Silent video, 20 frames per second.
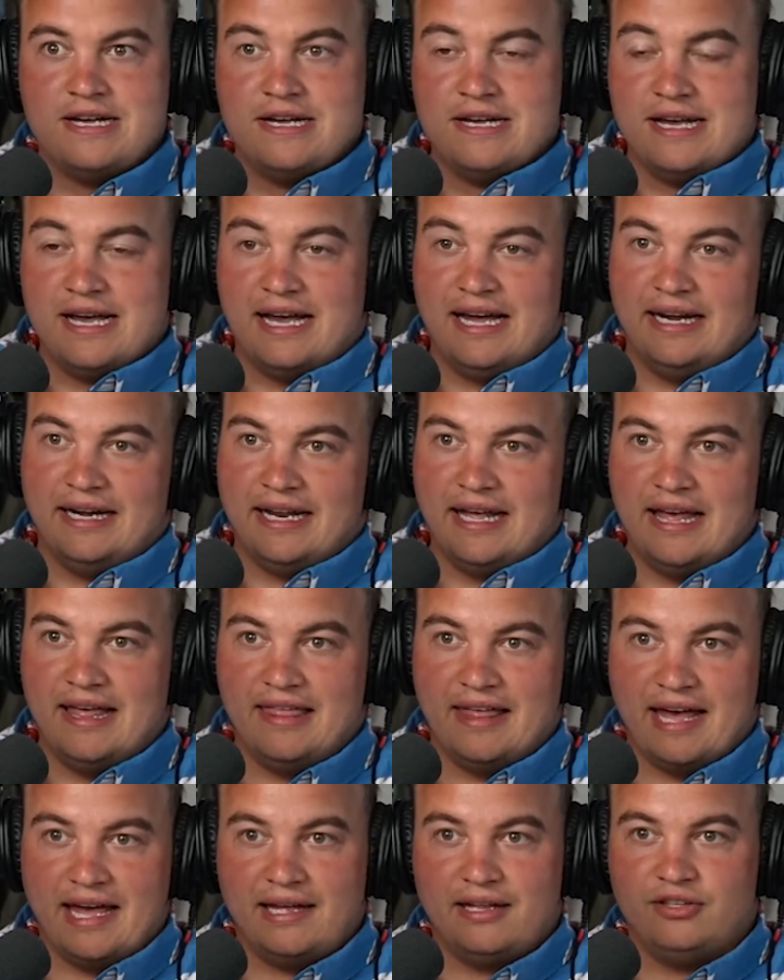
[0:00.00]
And
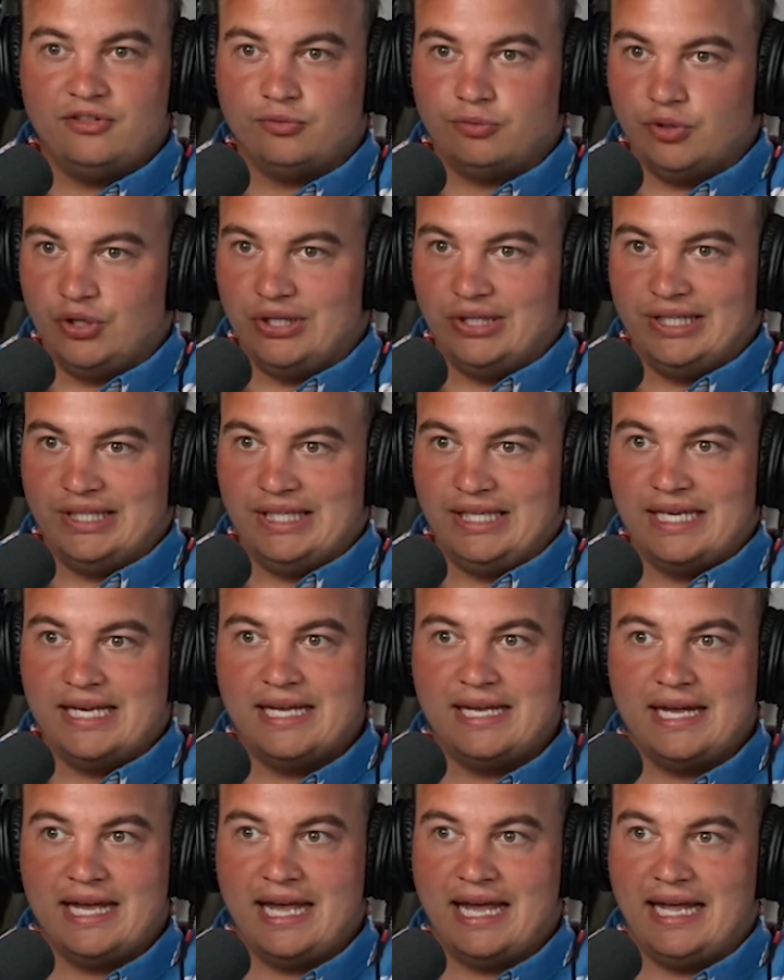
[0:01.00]
that is really
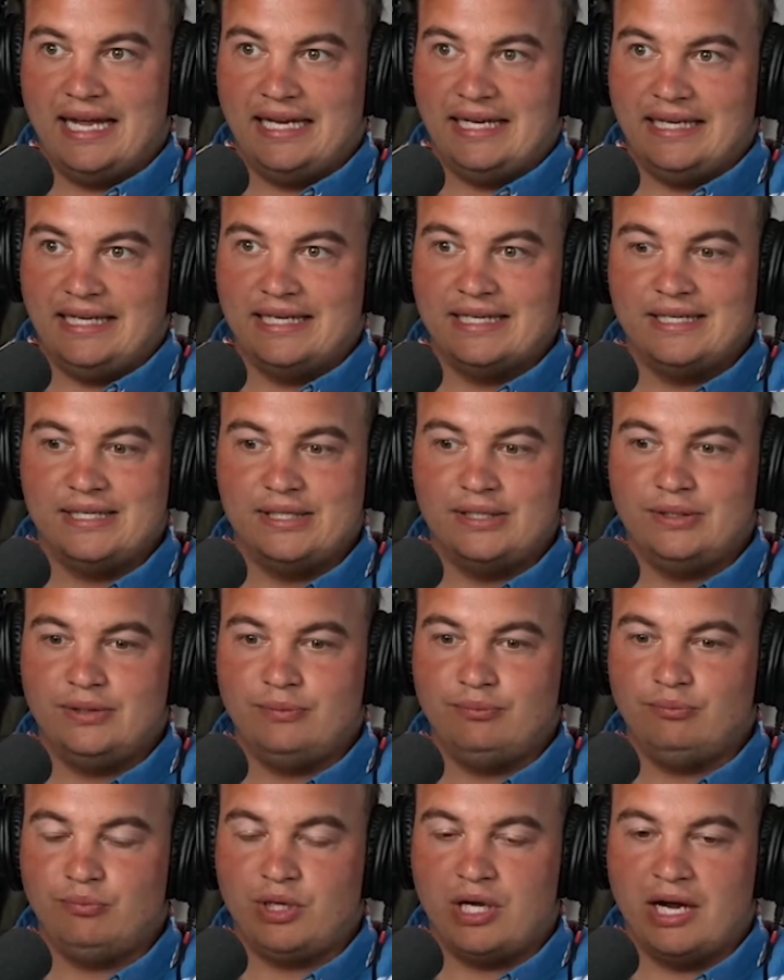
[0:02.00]
a
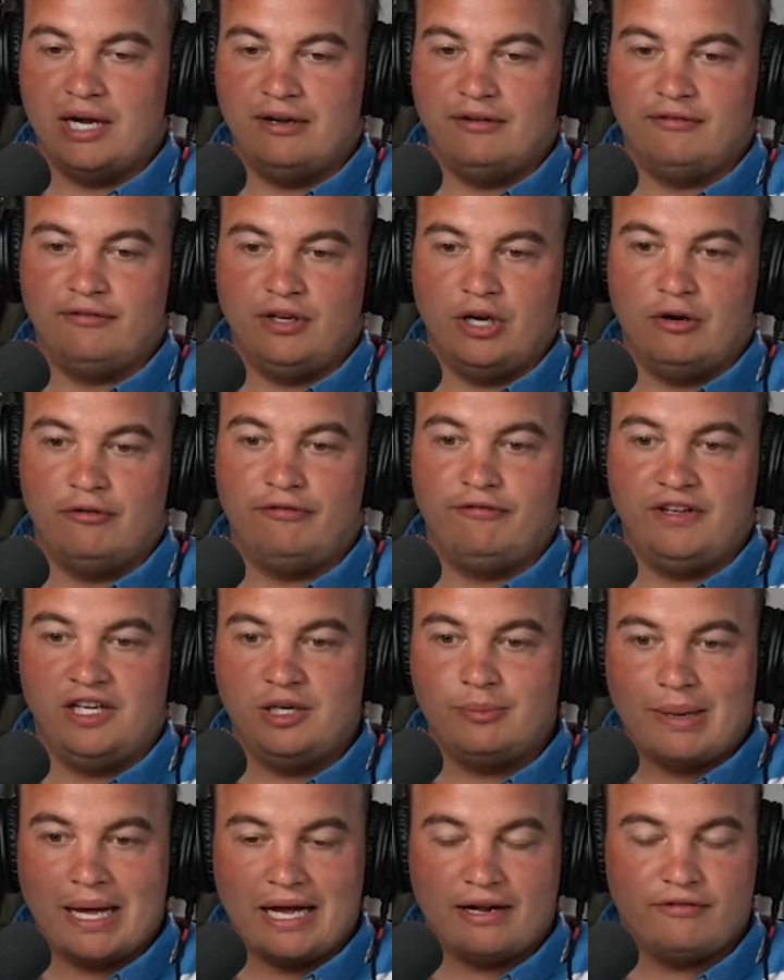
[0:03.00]
kind of,
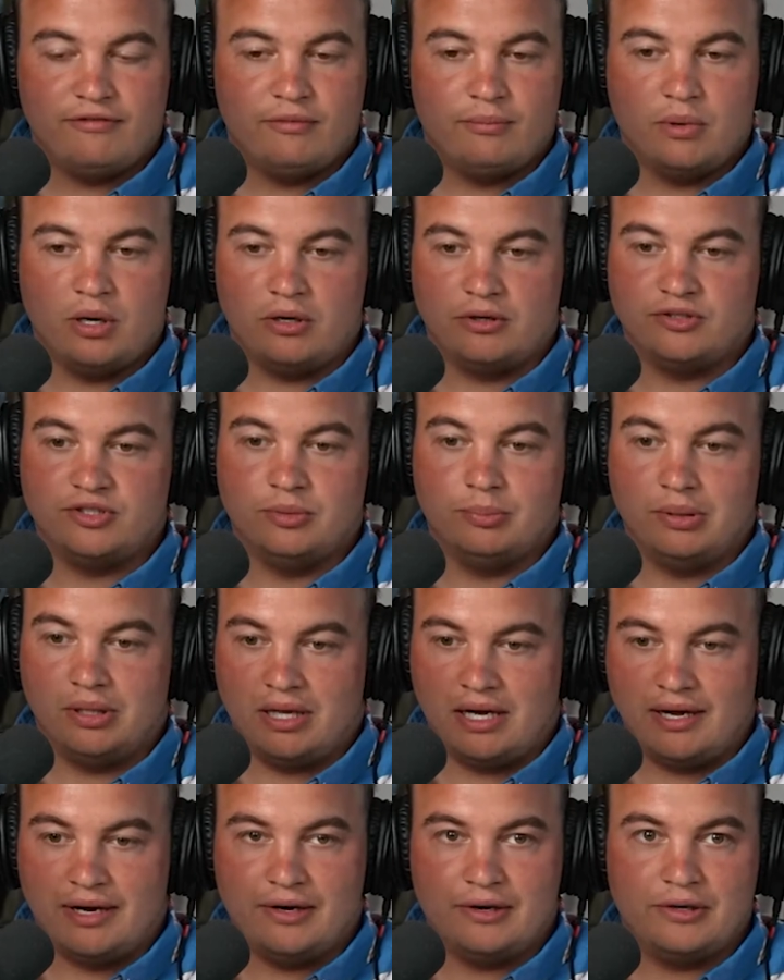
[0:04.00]
feedback from our
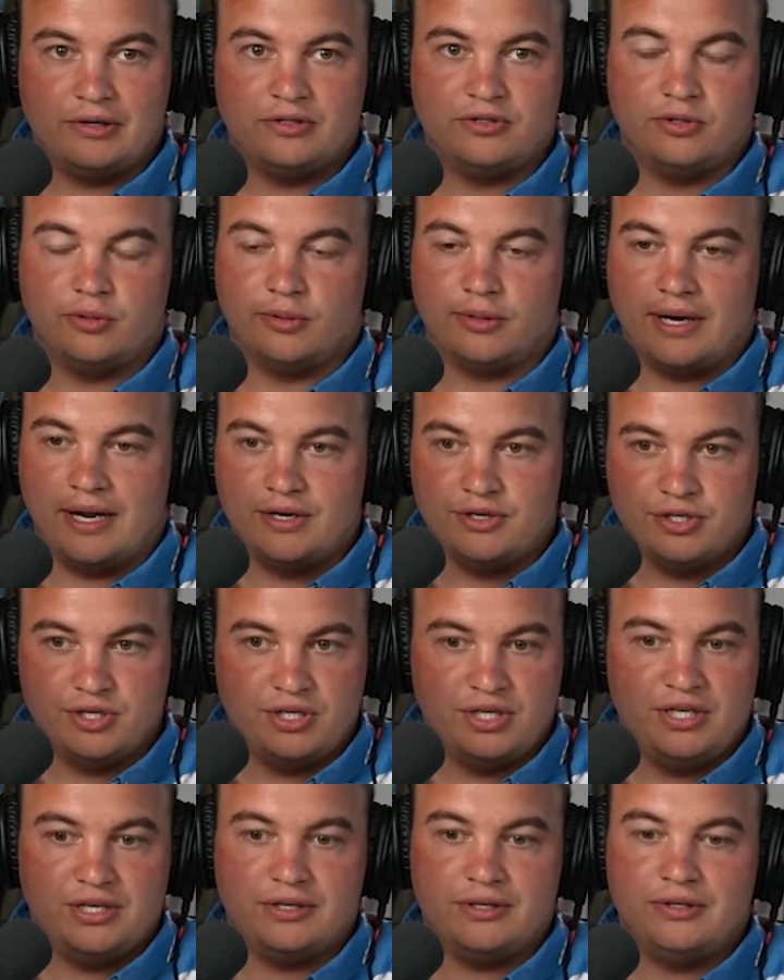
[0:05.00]
suppliers or
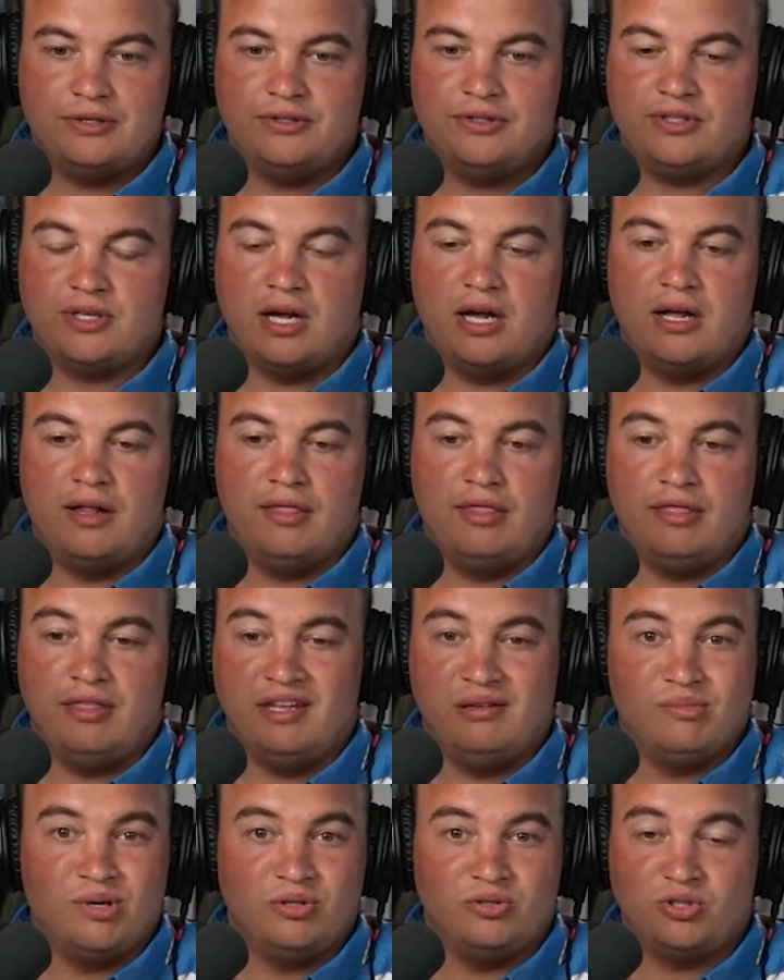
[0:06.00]
engineers on the
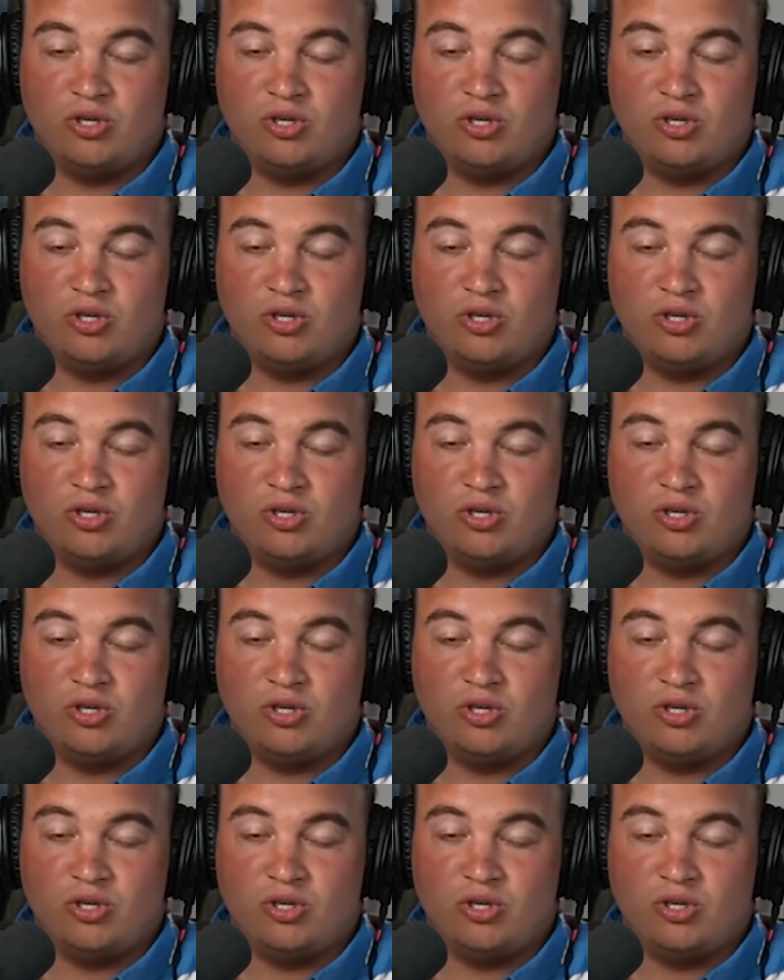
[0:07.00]
most